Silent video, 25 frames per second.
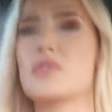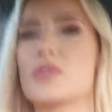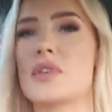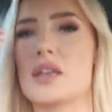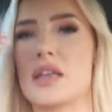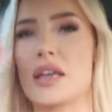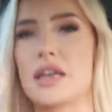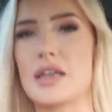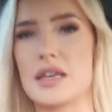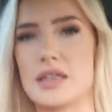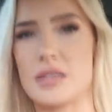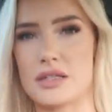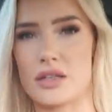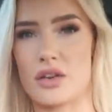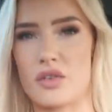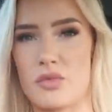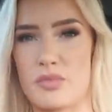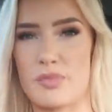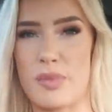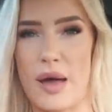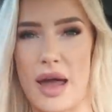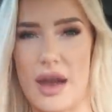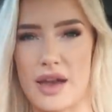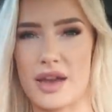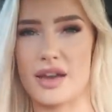to get yourself
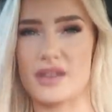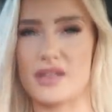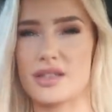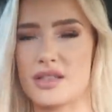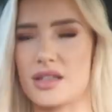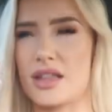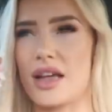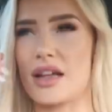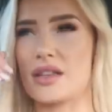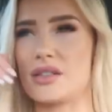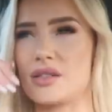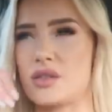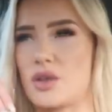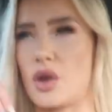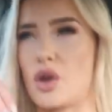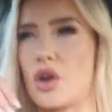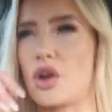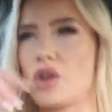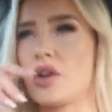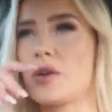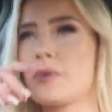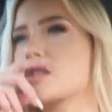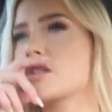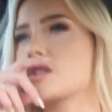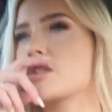back into that
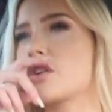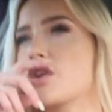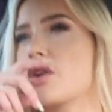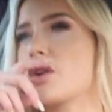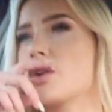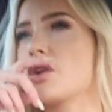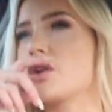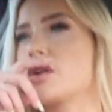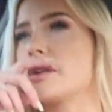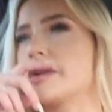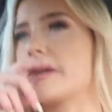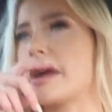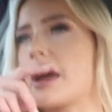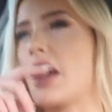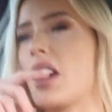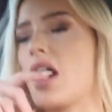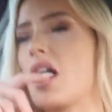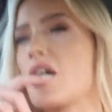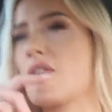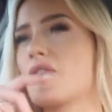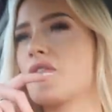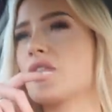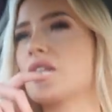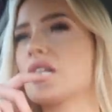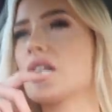zone so
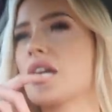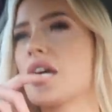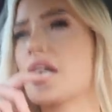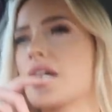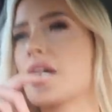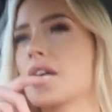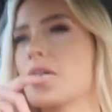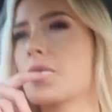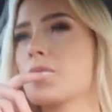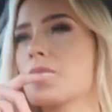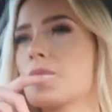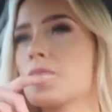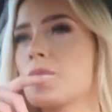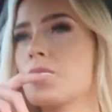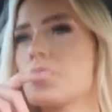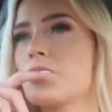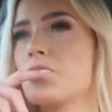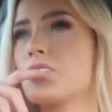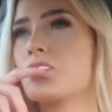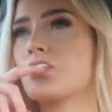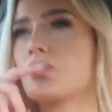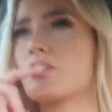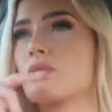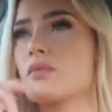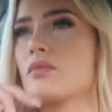yeah I feel like
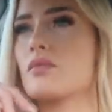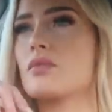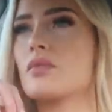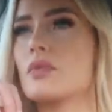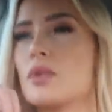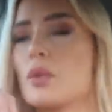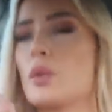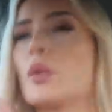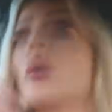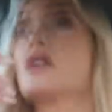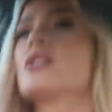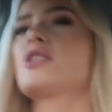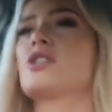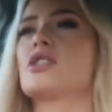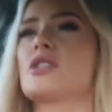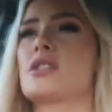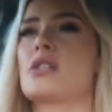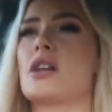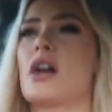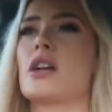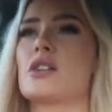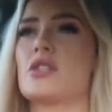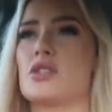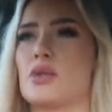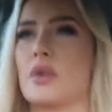once you
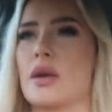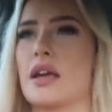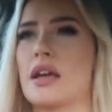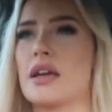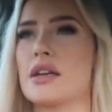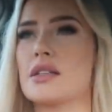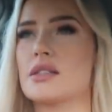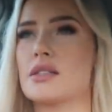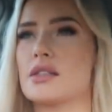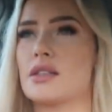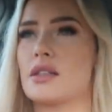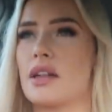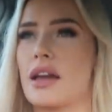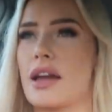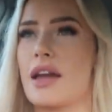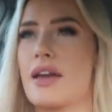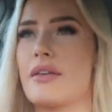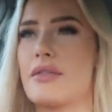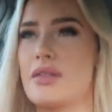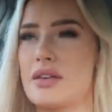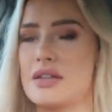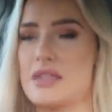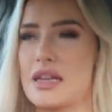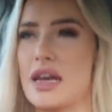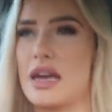start doing it so like
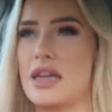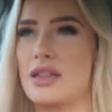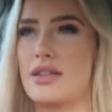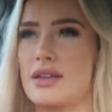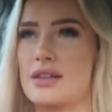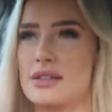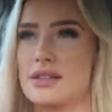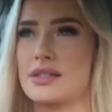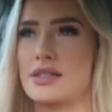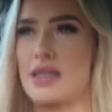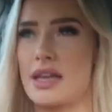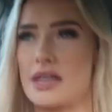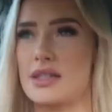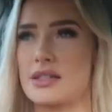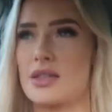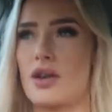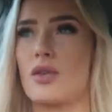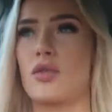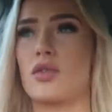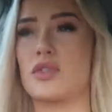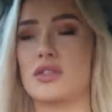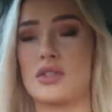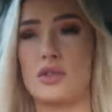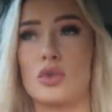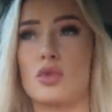every day there's things
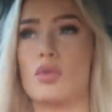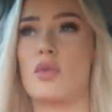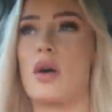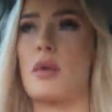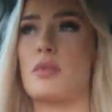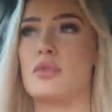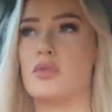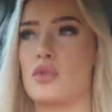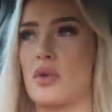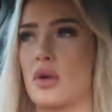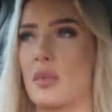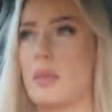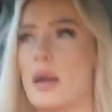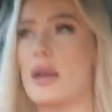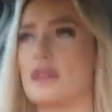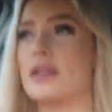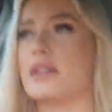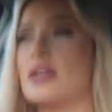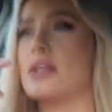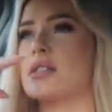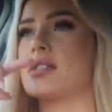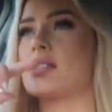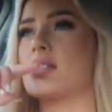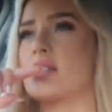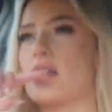I'm still I'm doing my
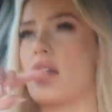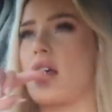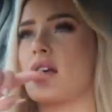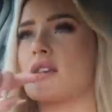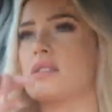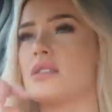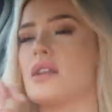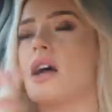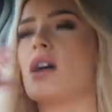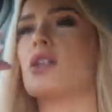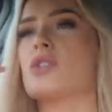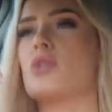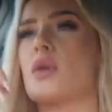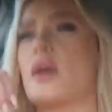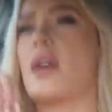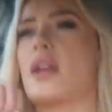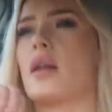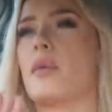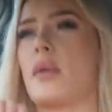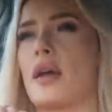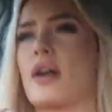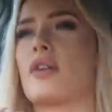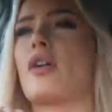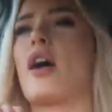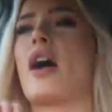list and I start doing it
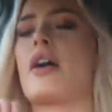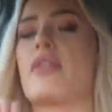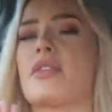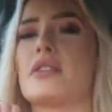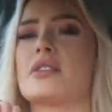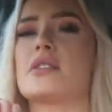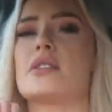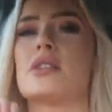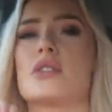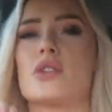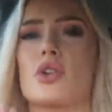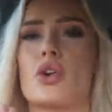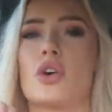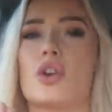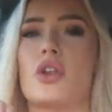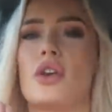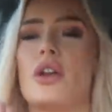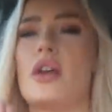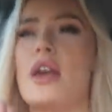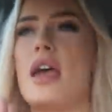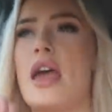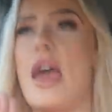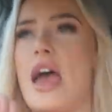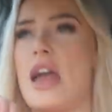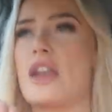I'm like right this is good
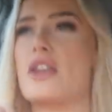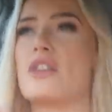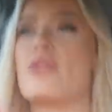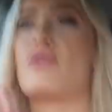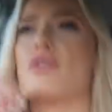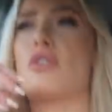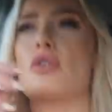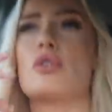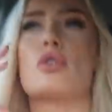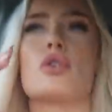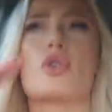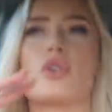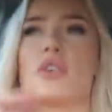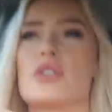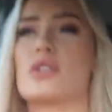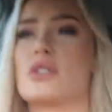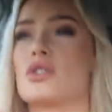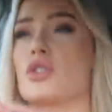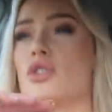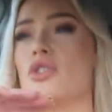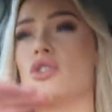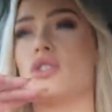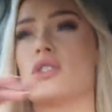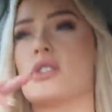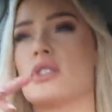and you feel good as
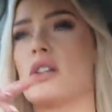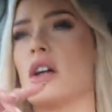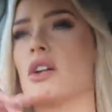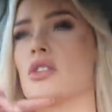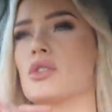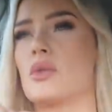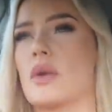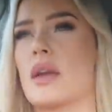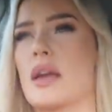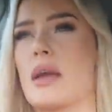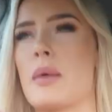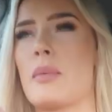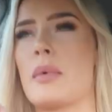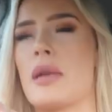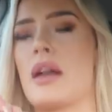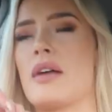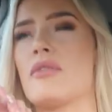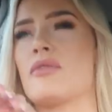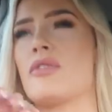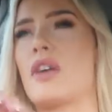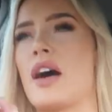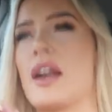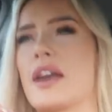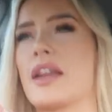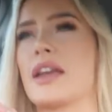soon as you start doing it but
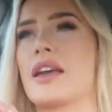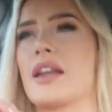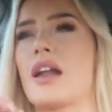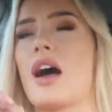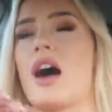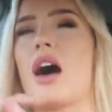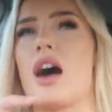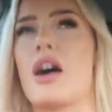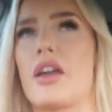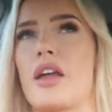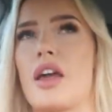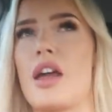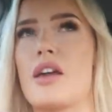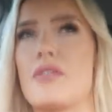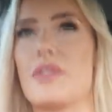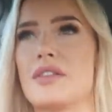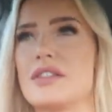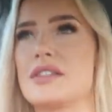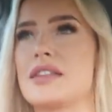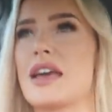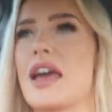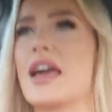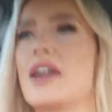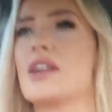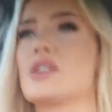I'm finding it harder every
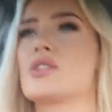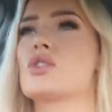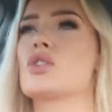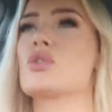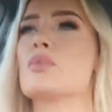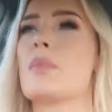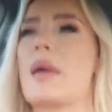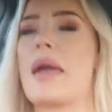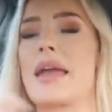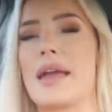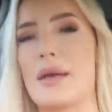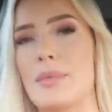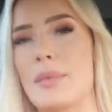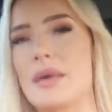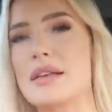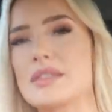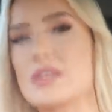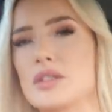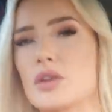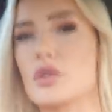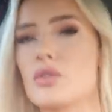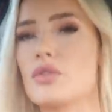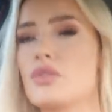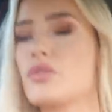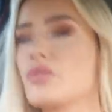day to make
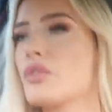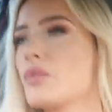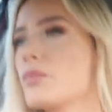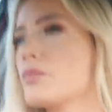myself